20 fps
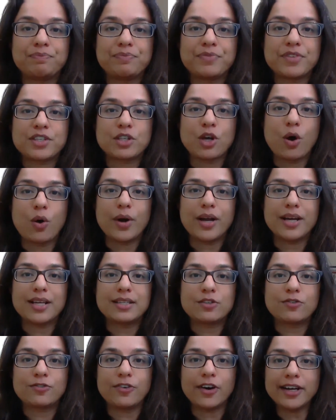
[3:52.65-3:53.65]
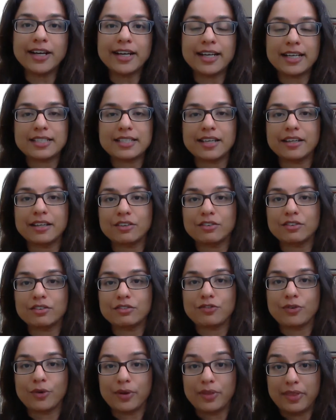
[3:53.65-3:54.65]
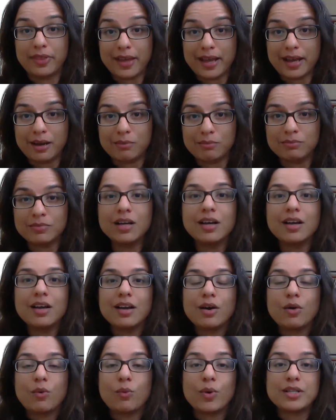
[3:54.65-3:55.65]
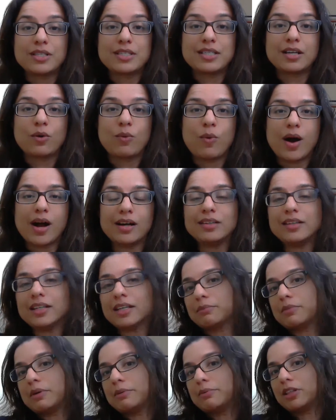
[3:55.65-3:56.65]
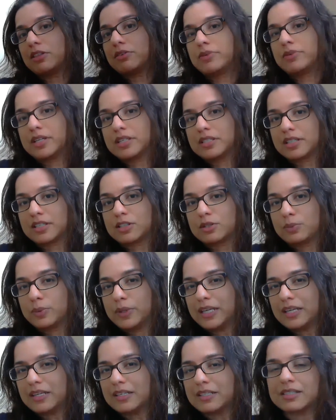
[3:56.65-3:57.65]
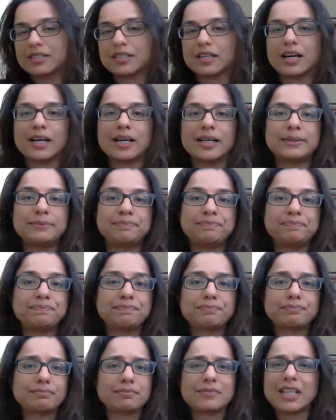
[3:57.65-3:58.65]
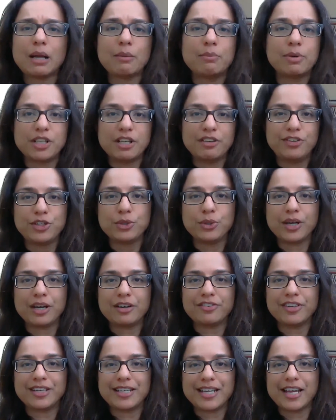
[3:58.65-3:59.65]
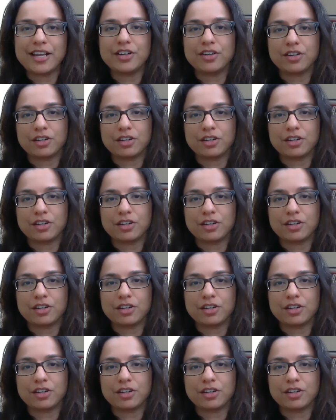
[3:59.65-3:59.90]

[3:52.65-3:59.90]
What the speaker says: So it's fun and exciting for them once in a while, like maybe 3 to 6 weeks. But if you do it every day, you're